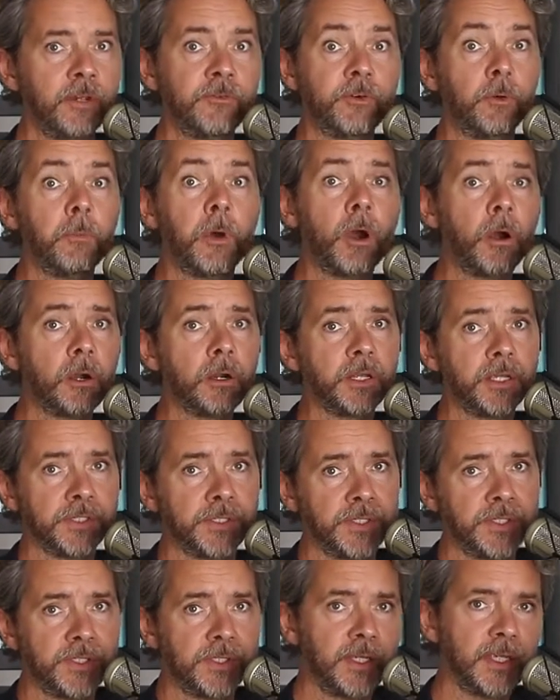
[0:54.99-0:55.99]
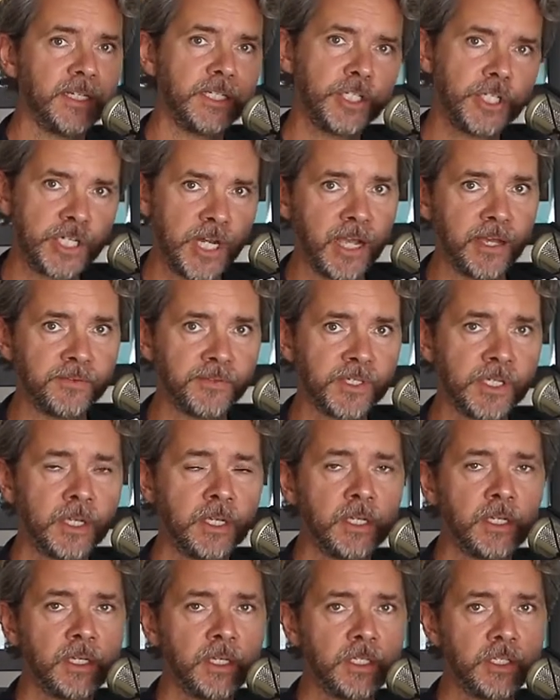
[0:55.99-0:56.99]
from artists and chefs
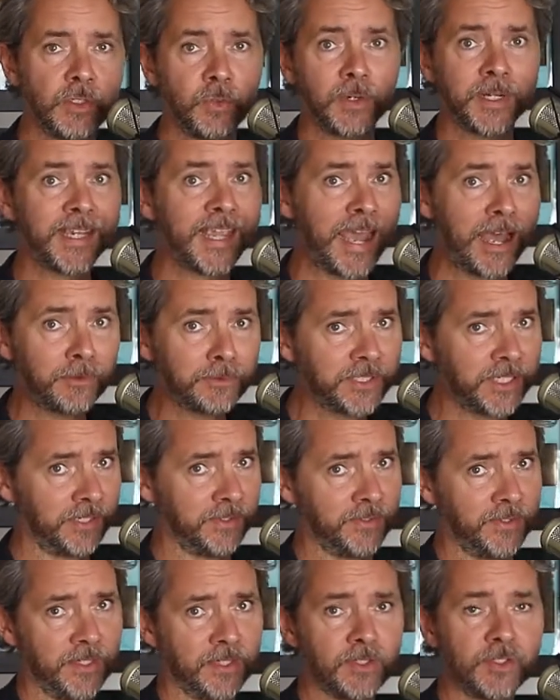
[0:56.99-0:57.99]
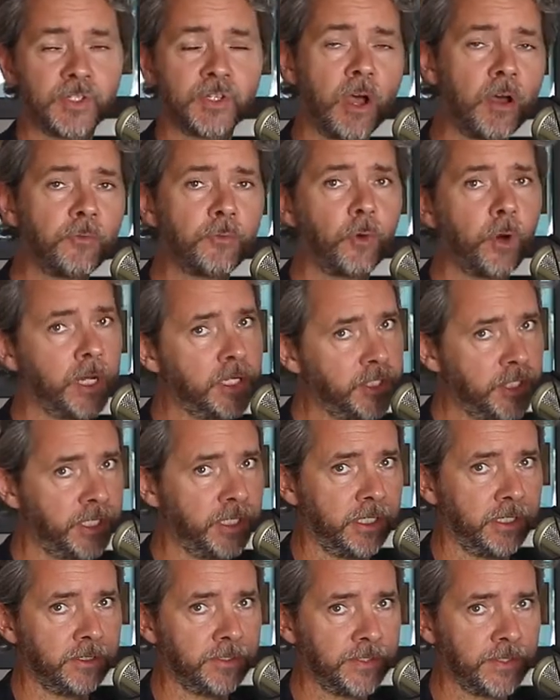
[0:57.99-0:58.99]
to accountants and software
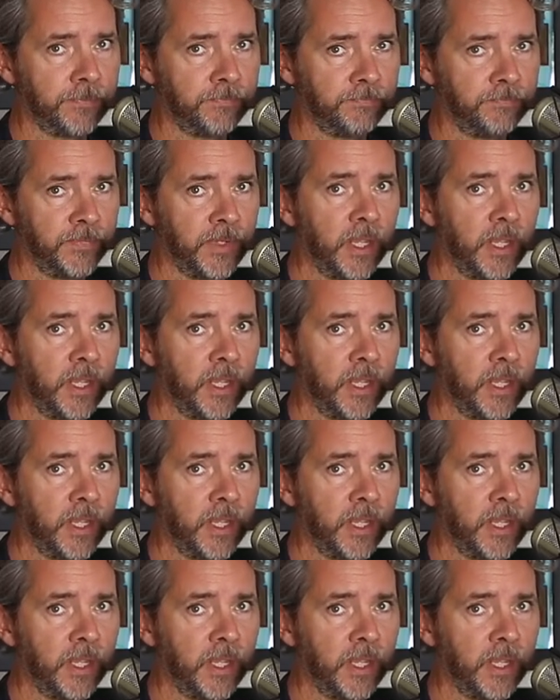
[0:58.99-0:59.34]
engineers.